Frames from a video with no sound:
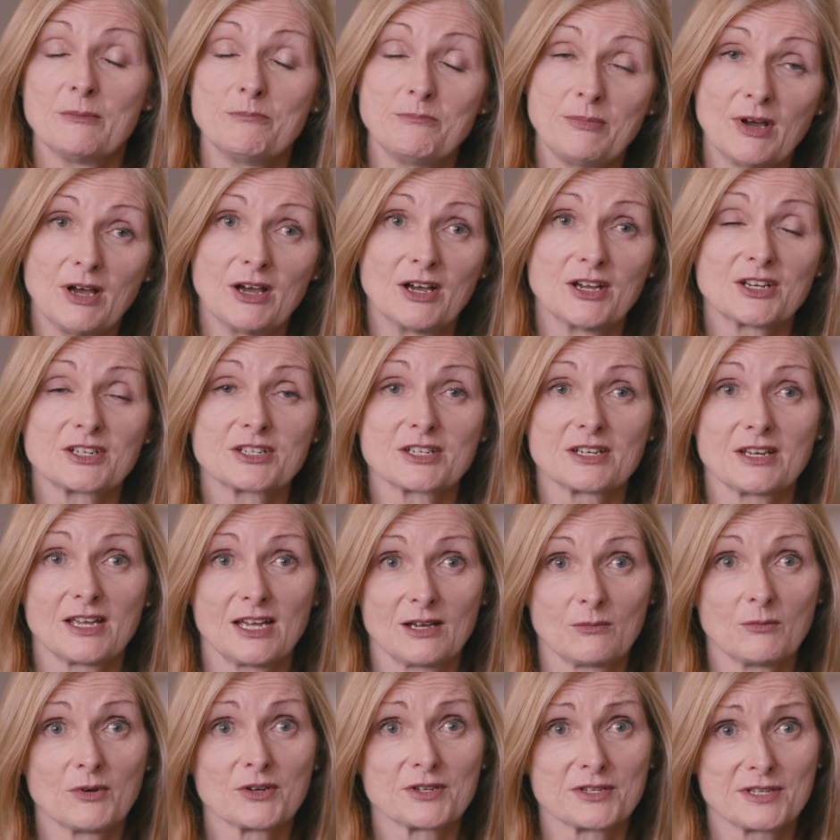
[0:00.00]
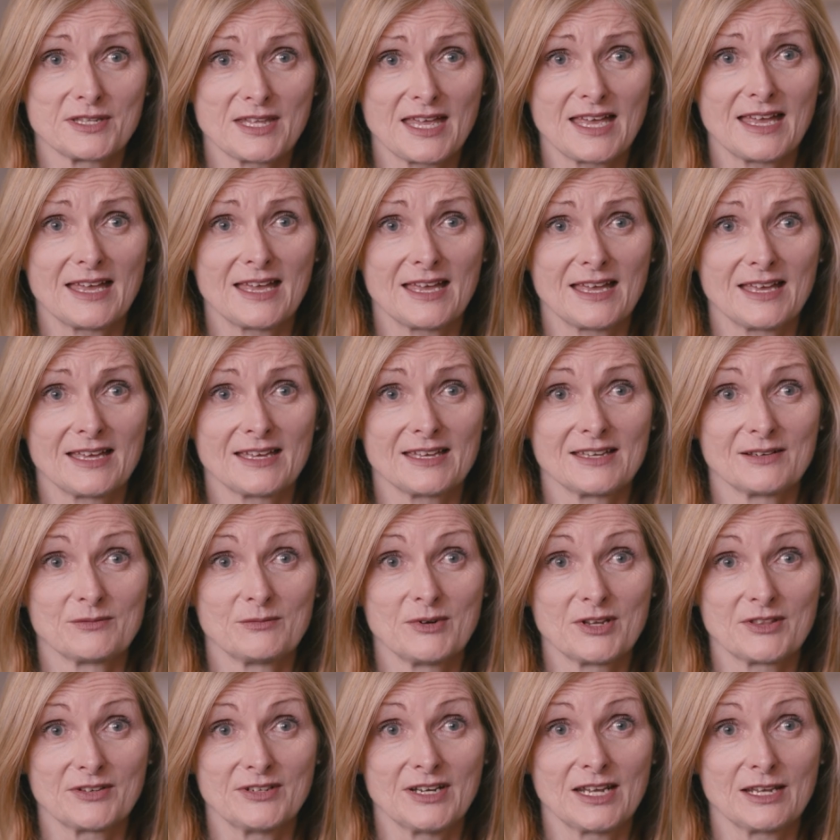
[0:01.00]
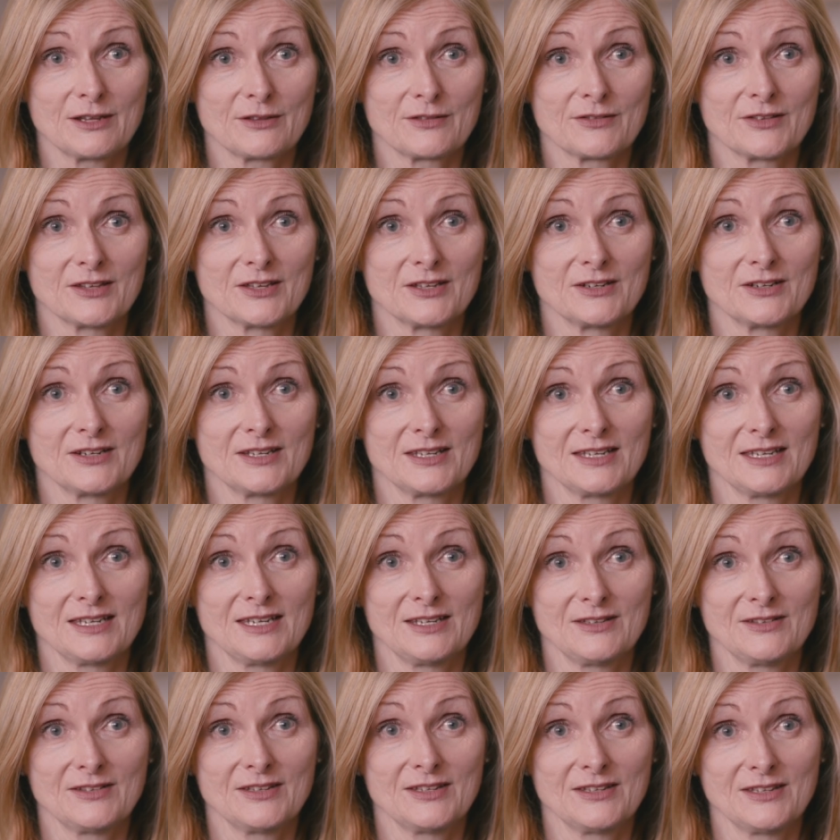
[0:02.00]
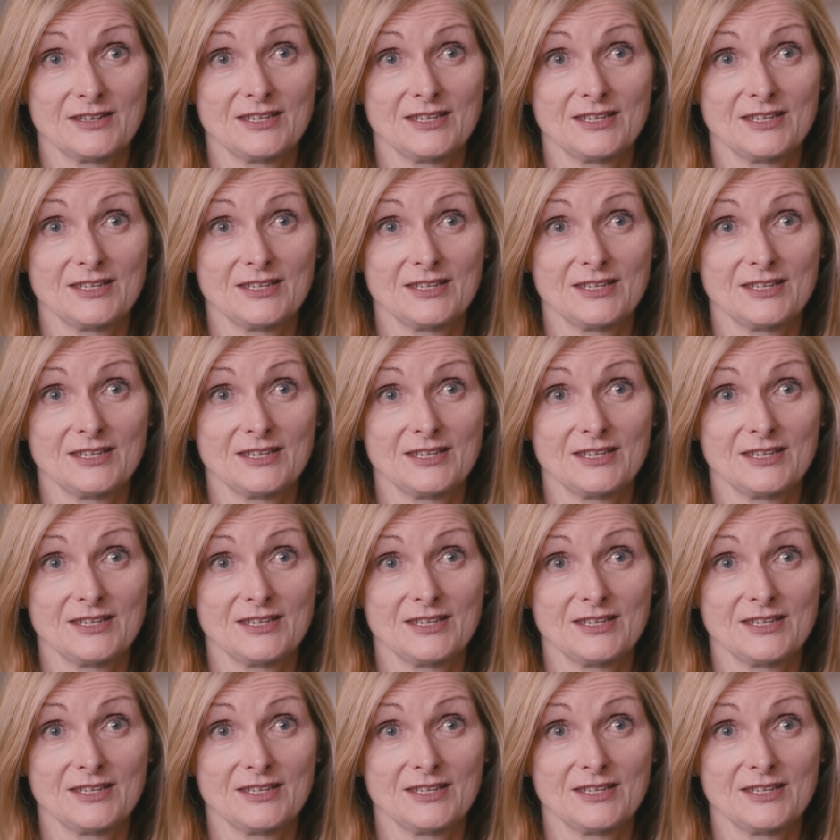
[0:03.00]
But I was there with Nathan in,